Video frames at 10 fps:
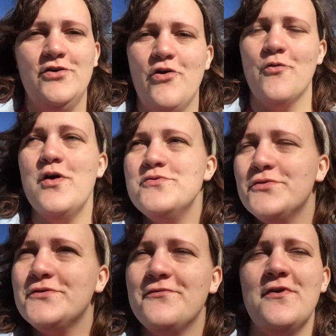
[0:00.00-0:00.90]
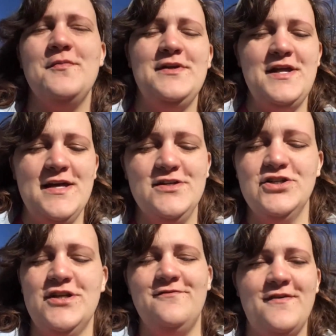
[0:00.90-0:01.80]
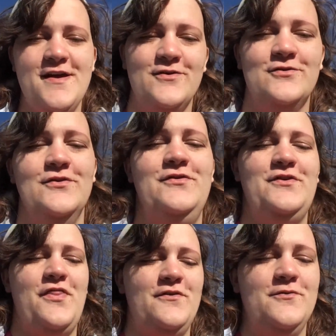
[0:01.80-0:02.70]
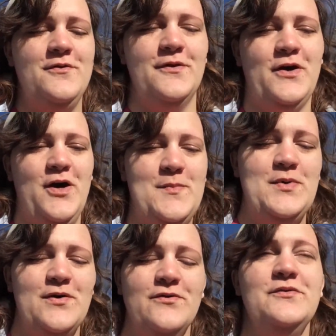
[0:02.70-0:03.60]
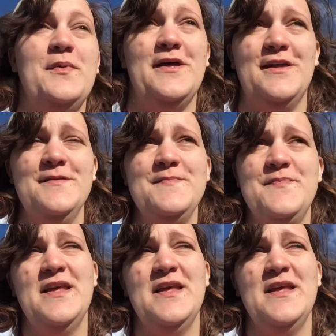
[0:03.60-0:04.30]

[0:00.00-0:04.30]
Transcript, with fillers: gross fermentation fails to throw in the compost bin.